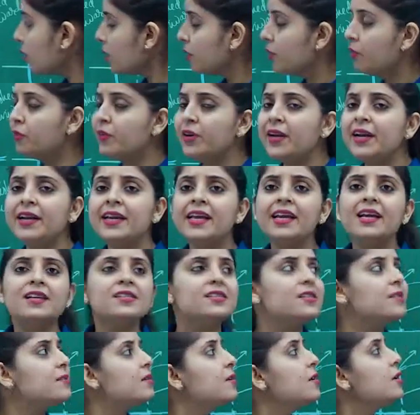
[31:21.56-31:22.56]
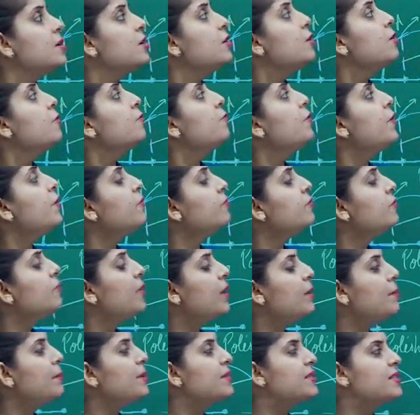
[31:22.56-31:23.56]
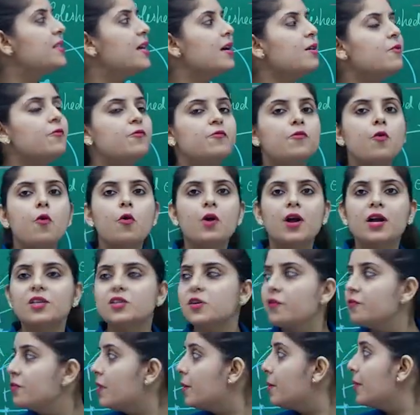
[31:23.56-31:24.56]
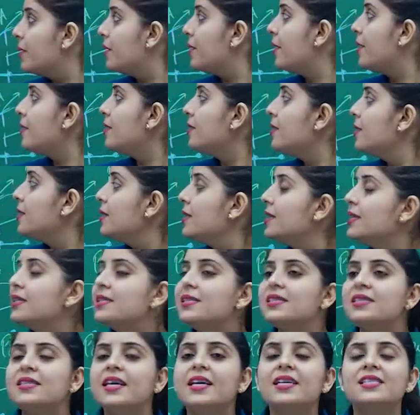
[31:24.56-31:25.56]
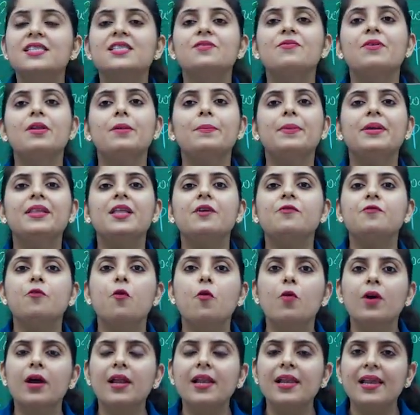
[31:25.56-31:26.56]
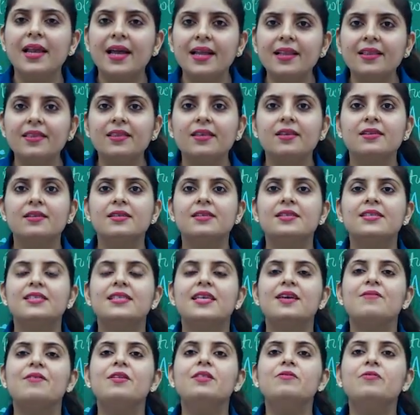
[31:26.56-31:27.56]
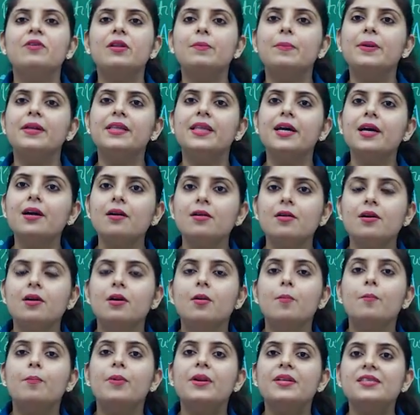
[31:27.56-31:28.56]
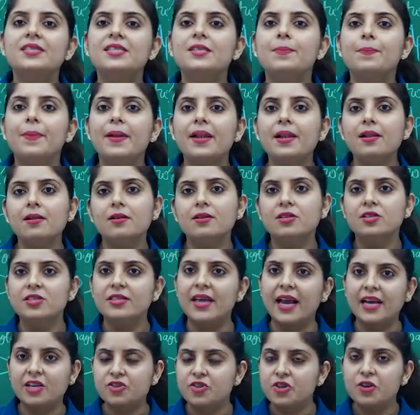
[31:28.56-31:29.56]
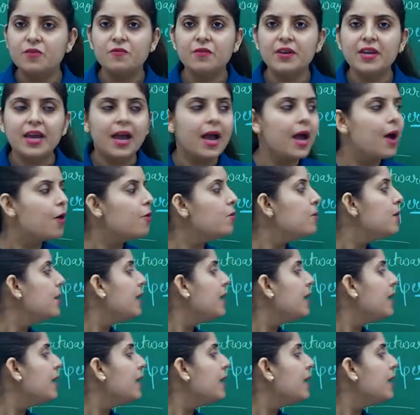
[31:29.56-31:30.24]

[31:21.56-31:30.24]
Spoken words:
radius. Fifth one is the focus of the mirror. Sixth will be the focal length. Seventh will be the principal section we have.